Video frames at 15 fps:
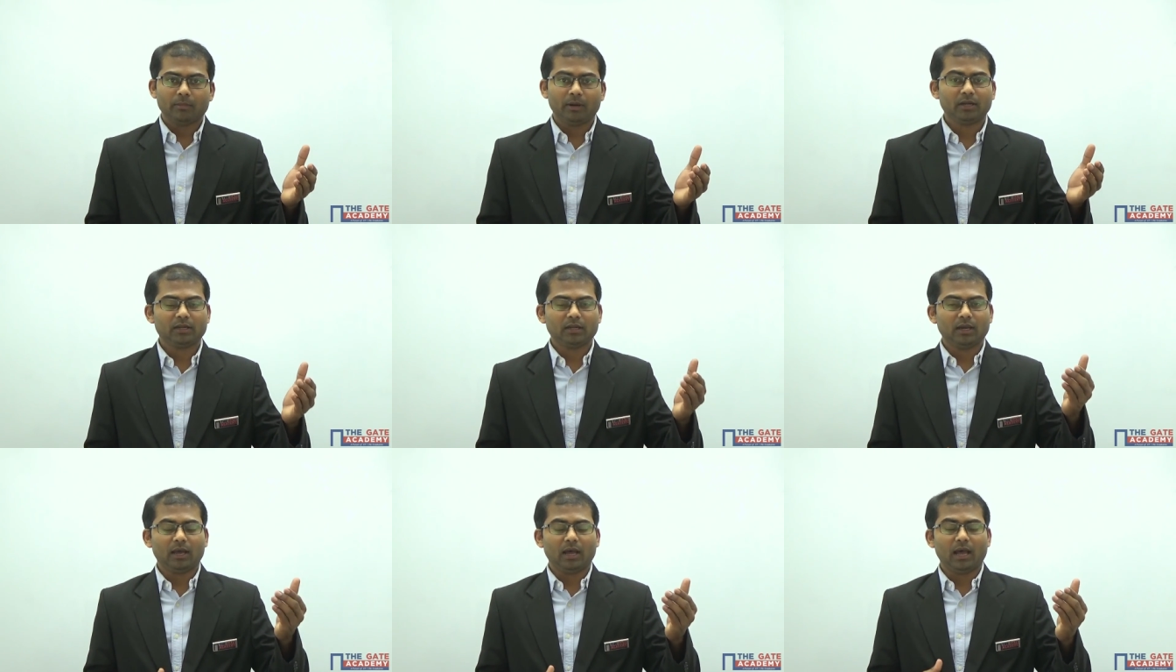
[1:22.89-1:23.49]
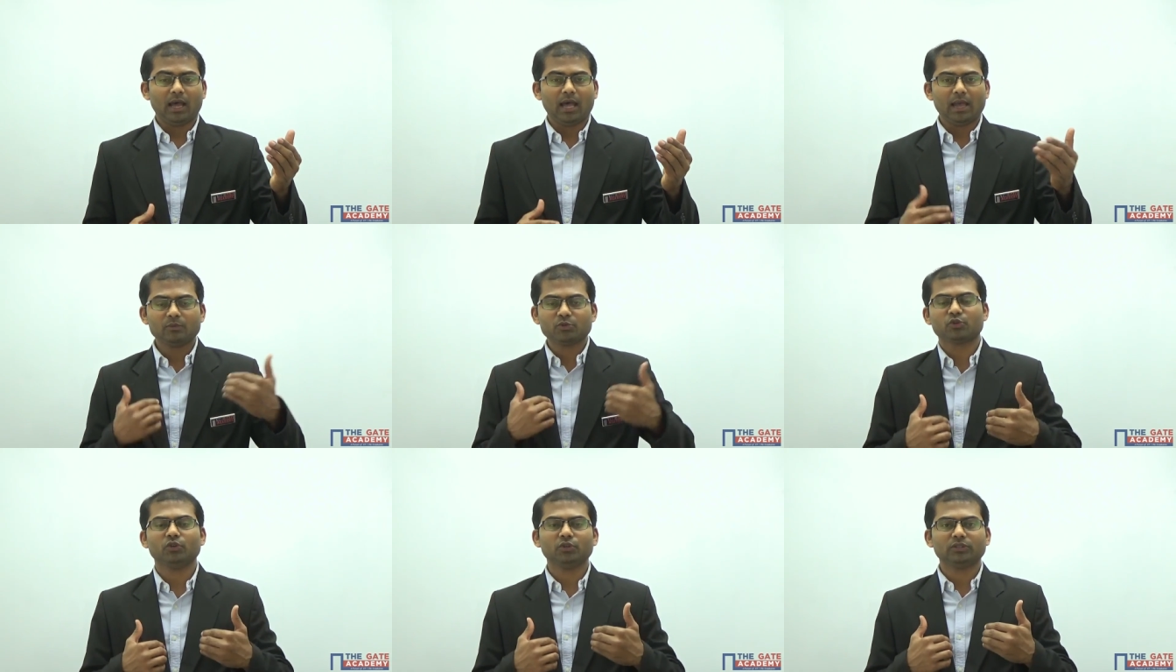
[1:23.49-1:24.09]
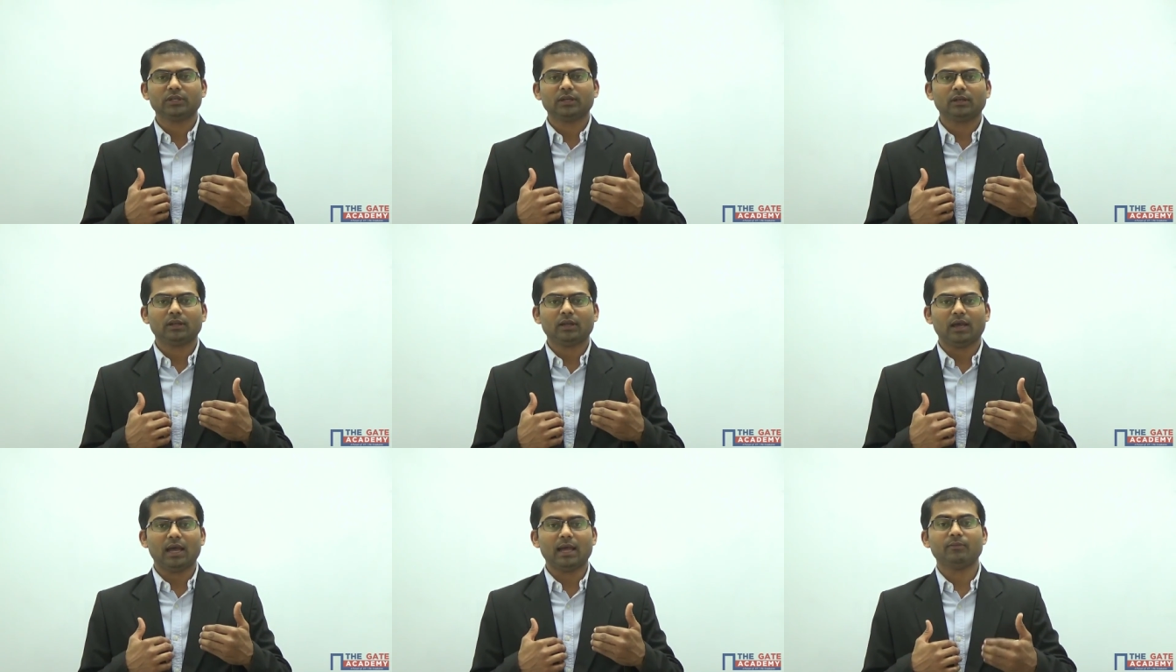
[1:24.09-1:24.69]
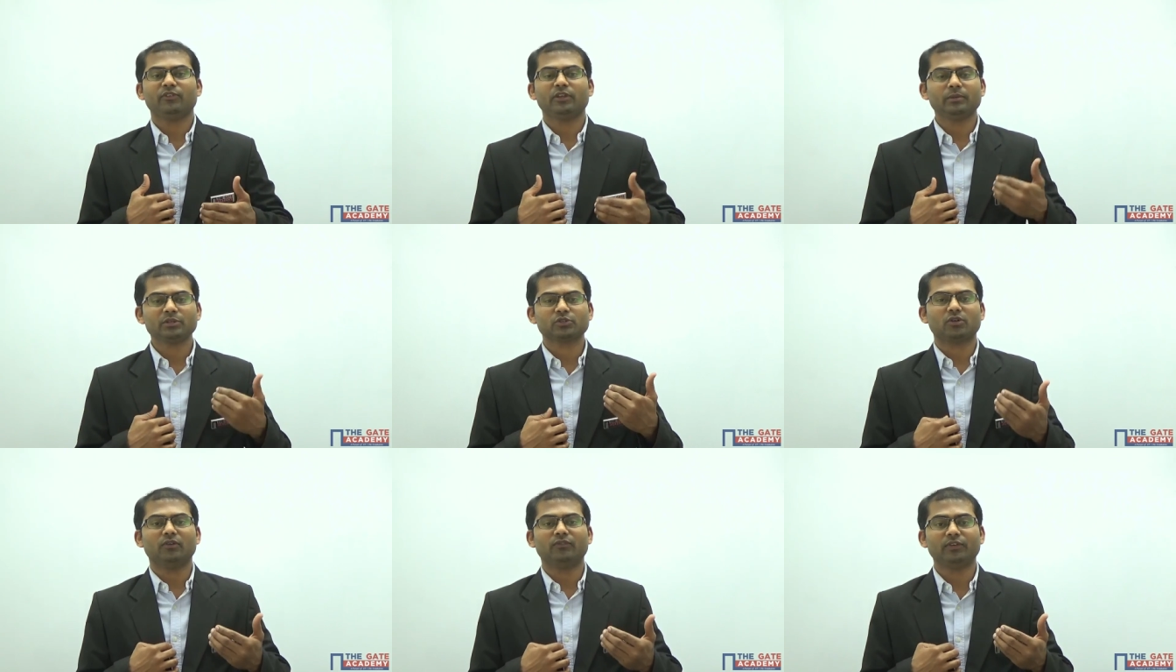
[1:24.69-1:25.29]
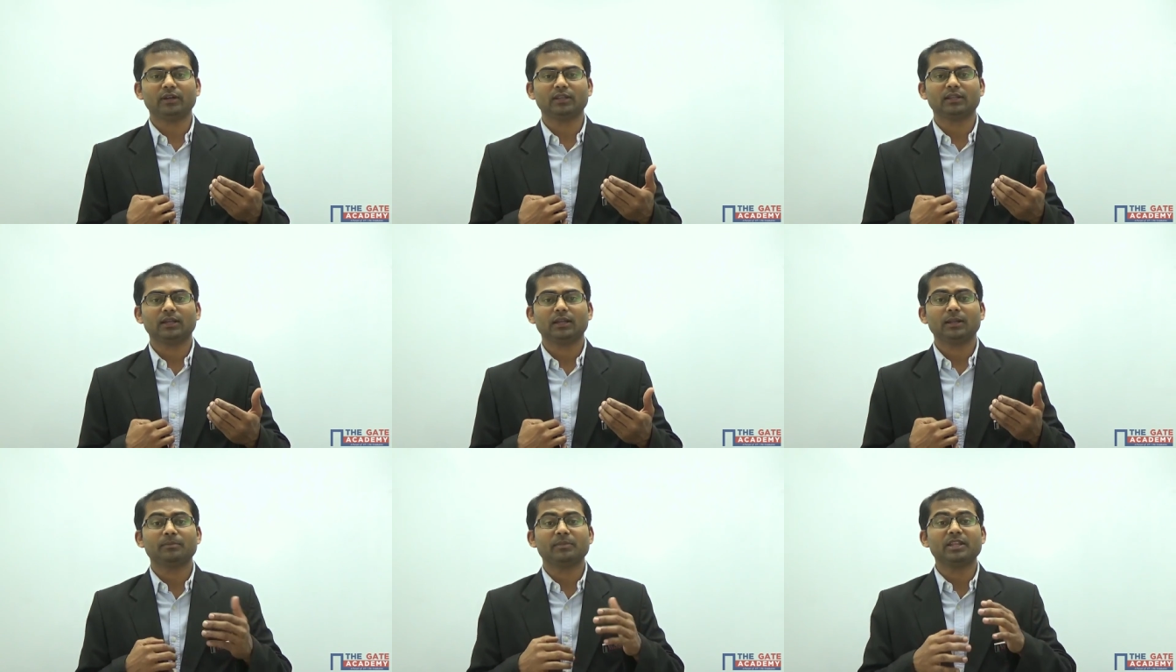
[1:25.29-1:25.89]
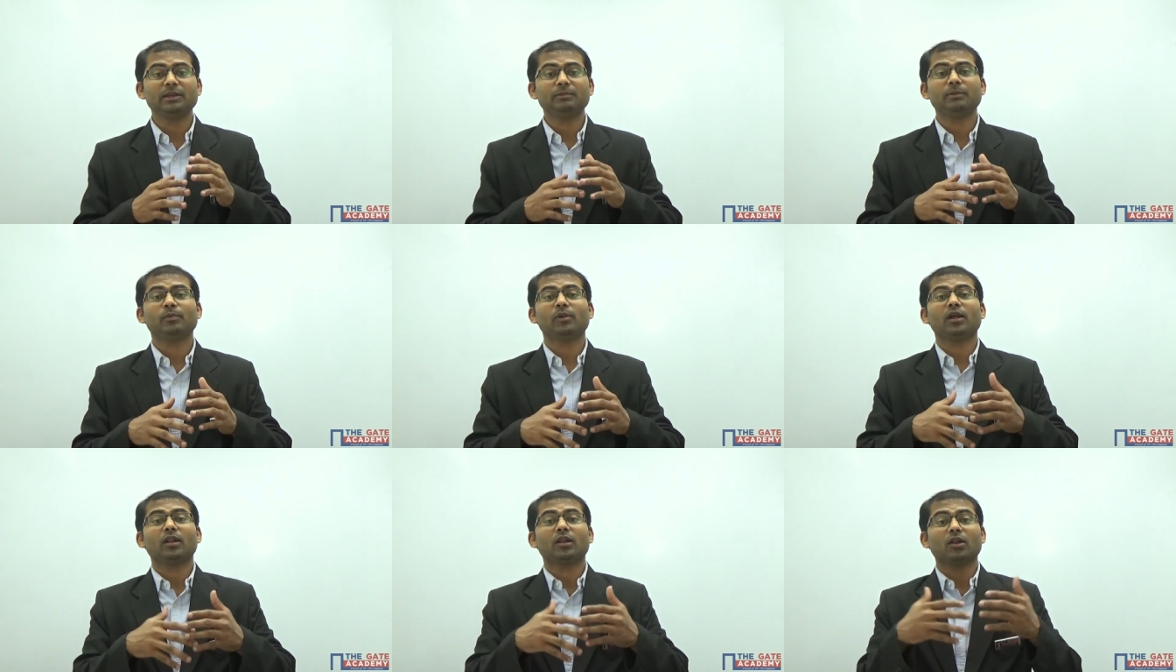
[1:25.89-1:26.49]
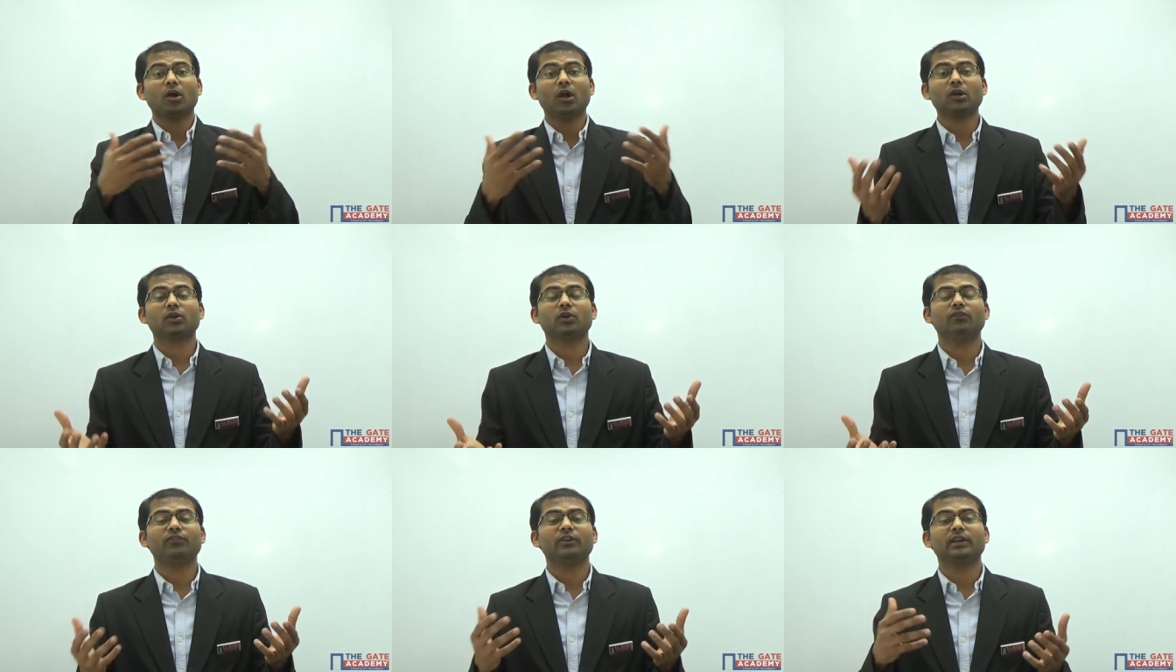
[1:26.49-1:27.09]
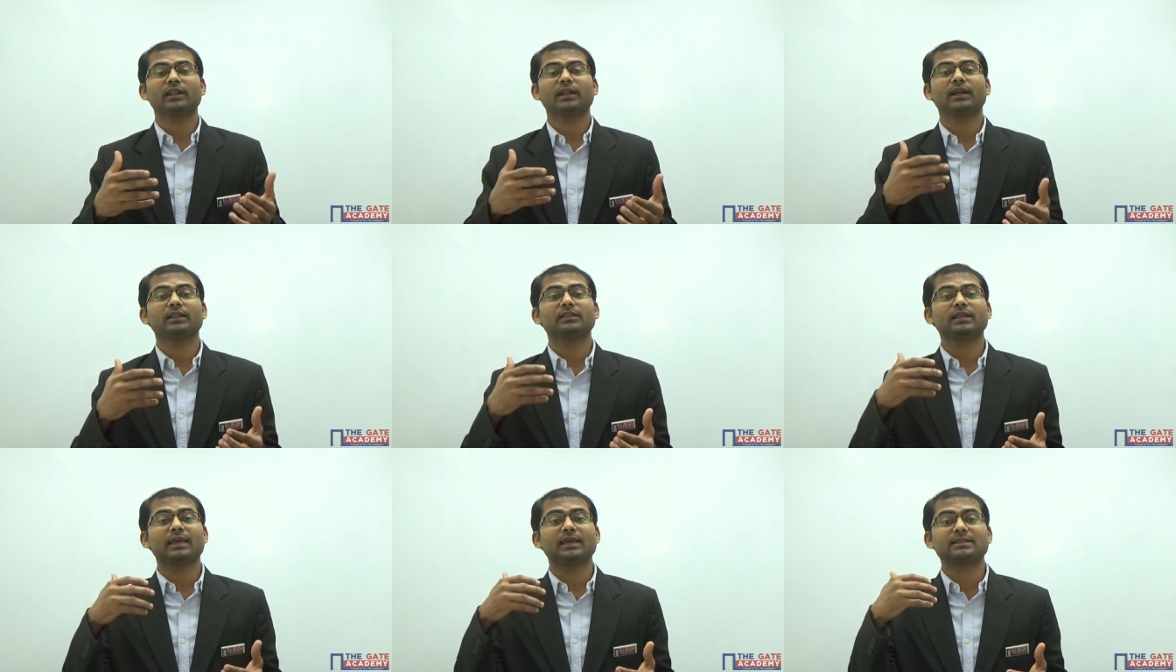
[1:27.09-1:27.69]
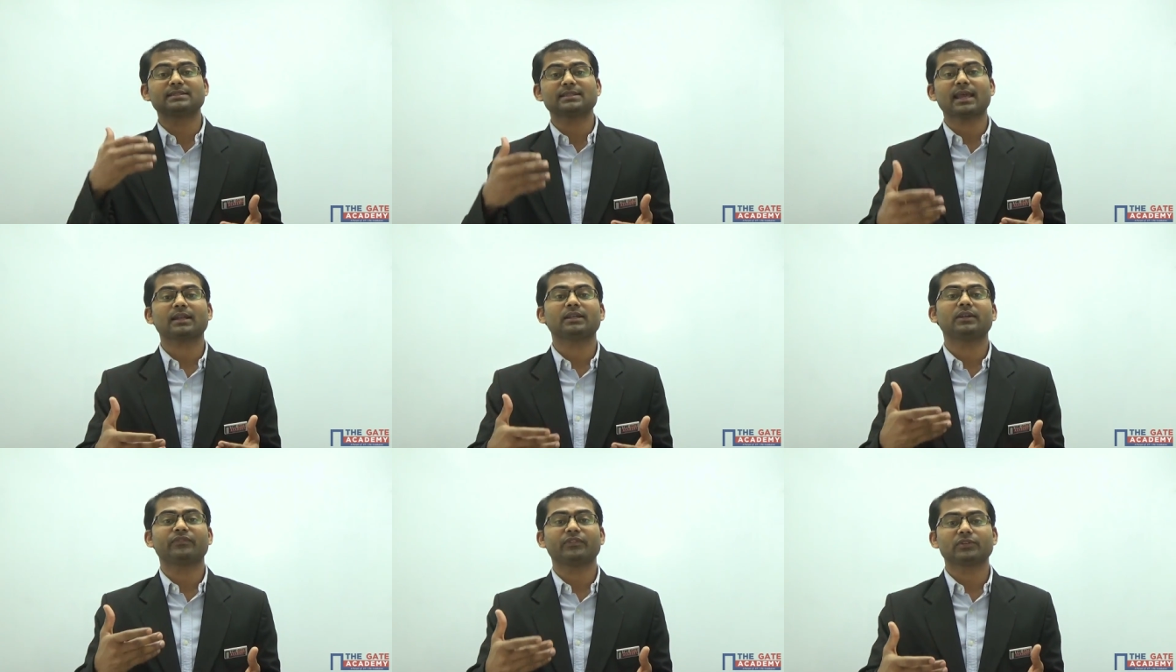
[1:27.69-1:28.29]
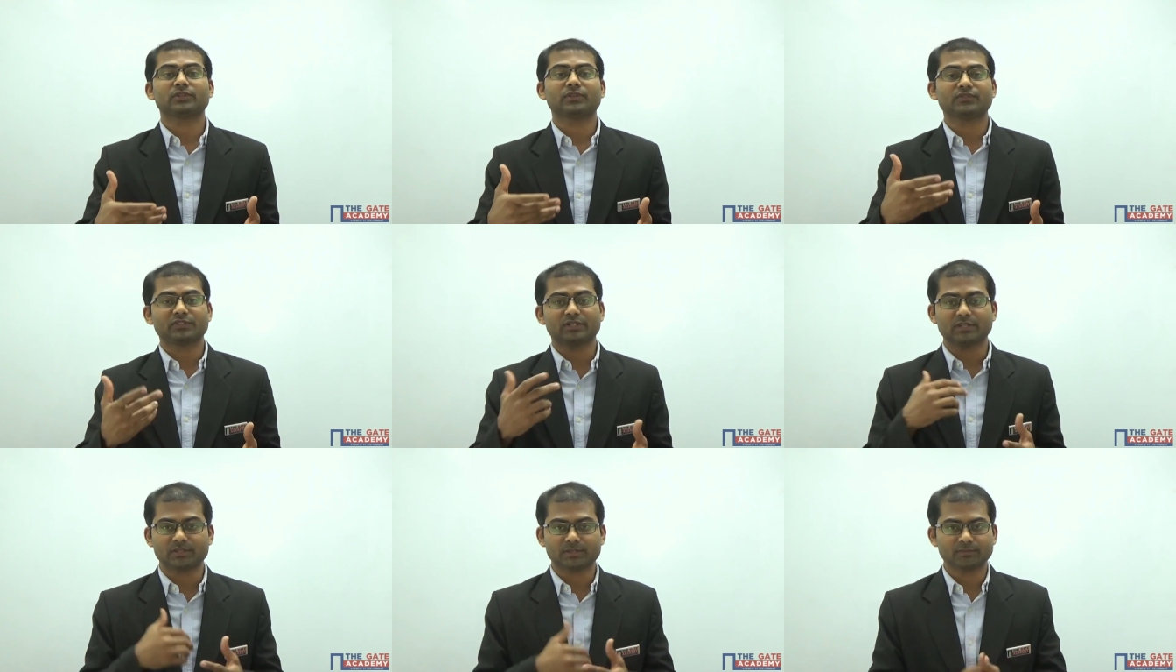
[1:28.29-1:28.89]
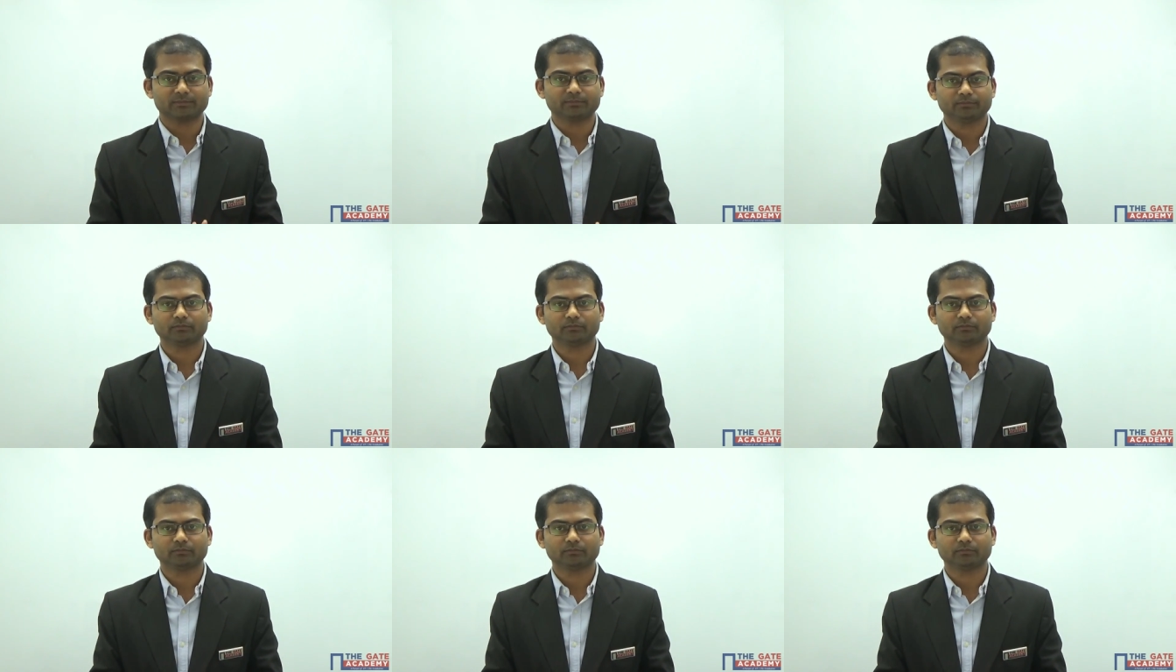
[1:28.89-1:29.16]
But I'm sure that I'm very much confident that many people are not confident regarding the exact definition of stress.